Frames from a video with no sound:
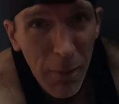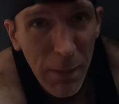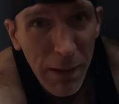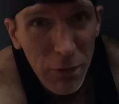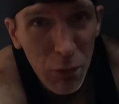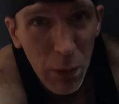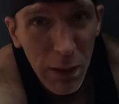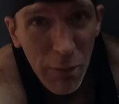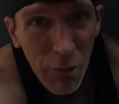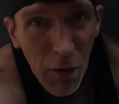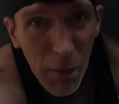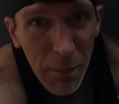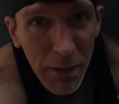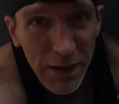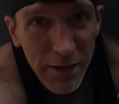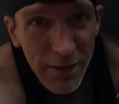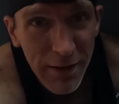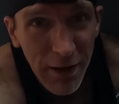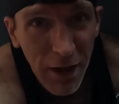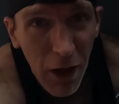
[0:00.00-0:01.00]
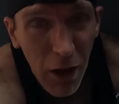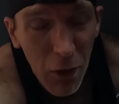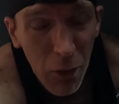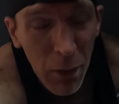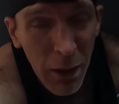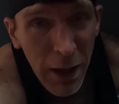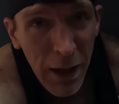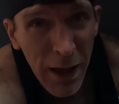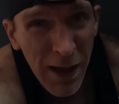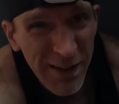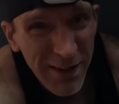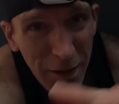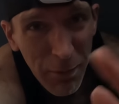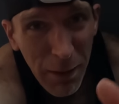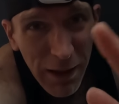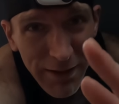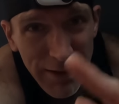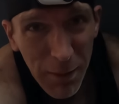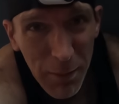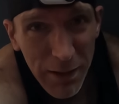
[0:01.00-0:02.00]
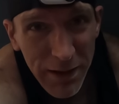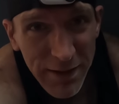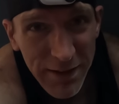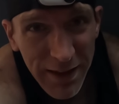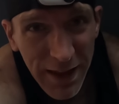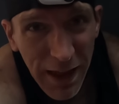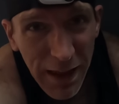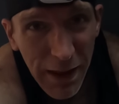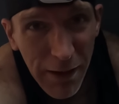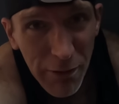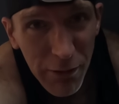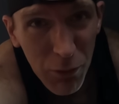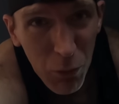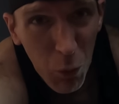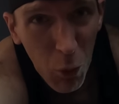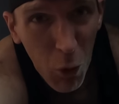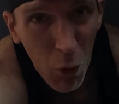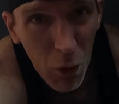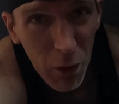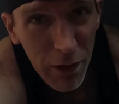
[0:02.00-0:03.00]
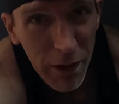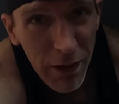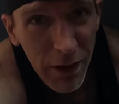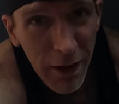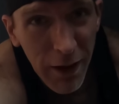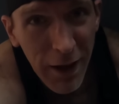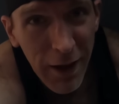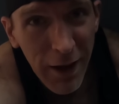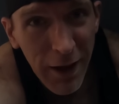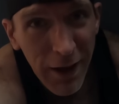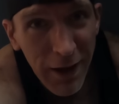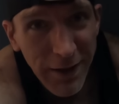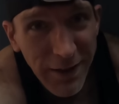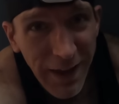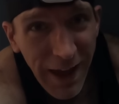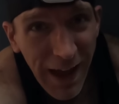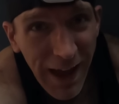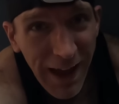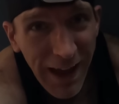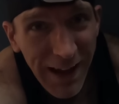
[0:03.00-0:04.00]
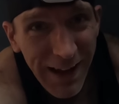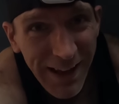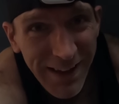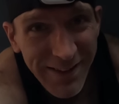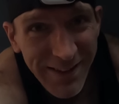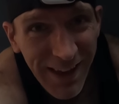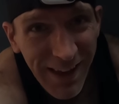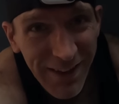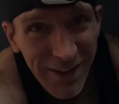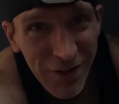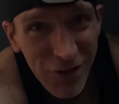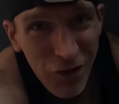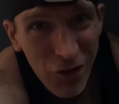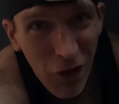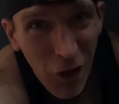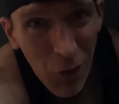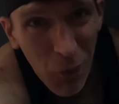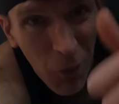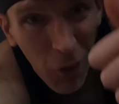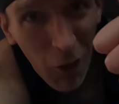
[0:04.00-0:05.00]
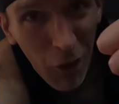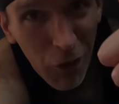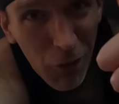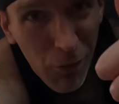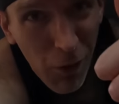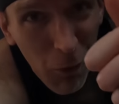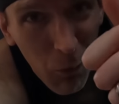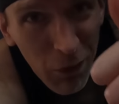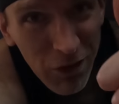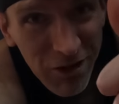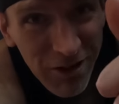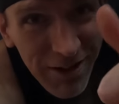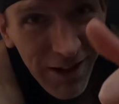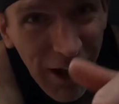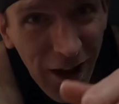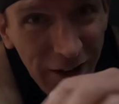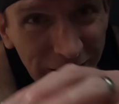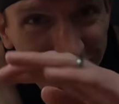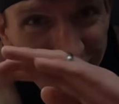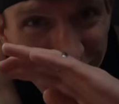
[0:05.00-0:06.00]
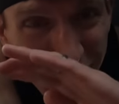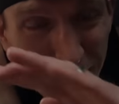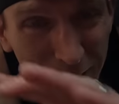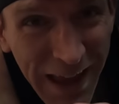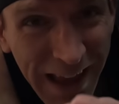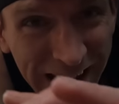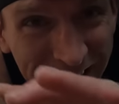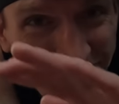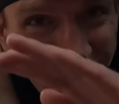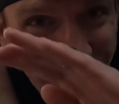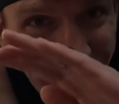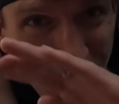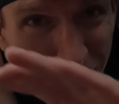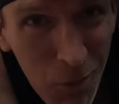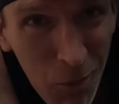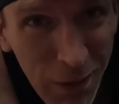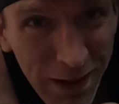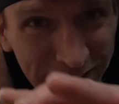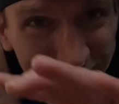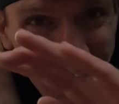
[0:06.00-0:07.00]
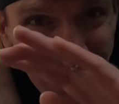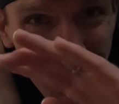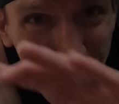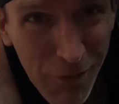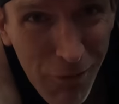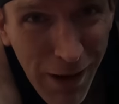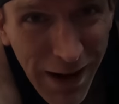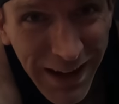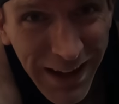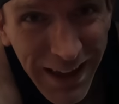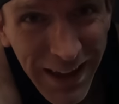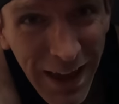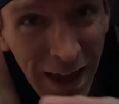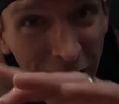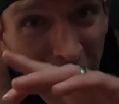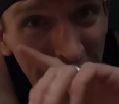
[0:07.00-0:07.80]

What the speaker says: About 25 minutes to go. Take about 10 minutes to get there as a walk. And yeah, let's get this show on the road. Wish us luck. It's gonna be hilly, it's gonna be windy, it's gonna be rainy.